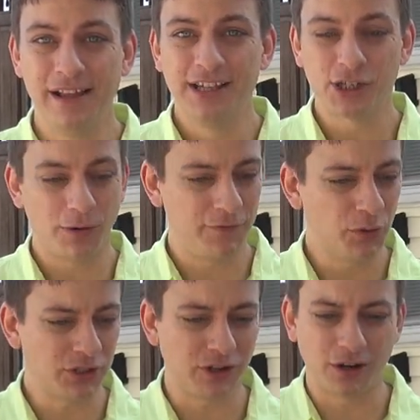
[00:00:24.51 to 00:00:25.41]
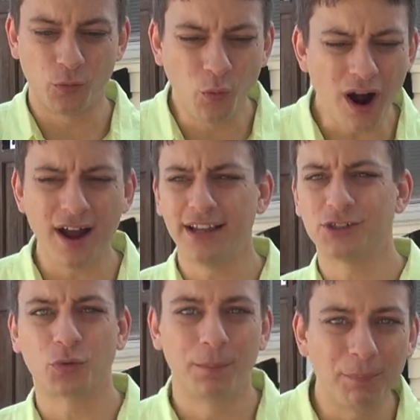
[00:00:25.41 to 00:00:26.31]
So if your dog
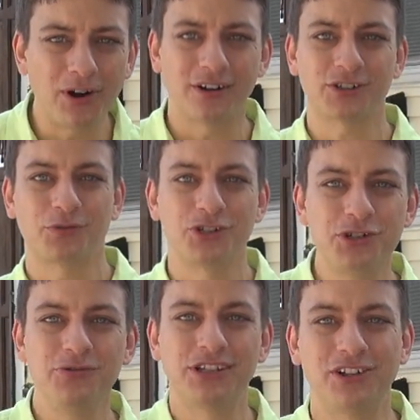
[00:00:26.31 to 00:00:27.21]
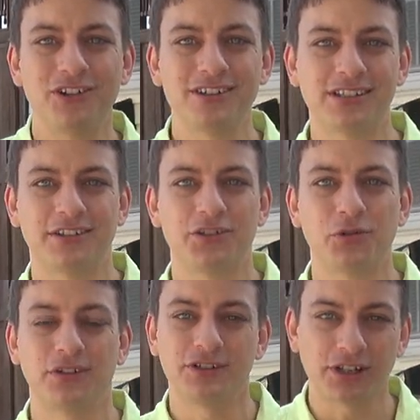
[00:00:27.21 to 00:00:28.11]
whines or barks or chews and claws at the
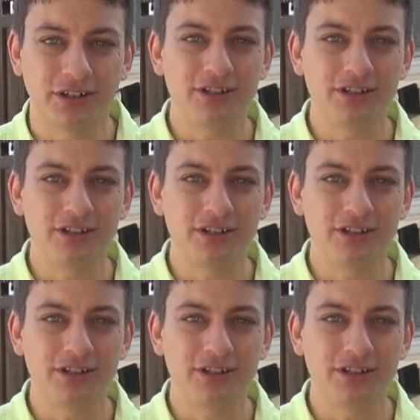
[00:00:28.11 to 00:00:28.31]
door, there's a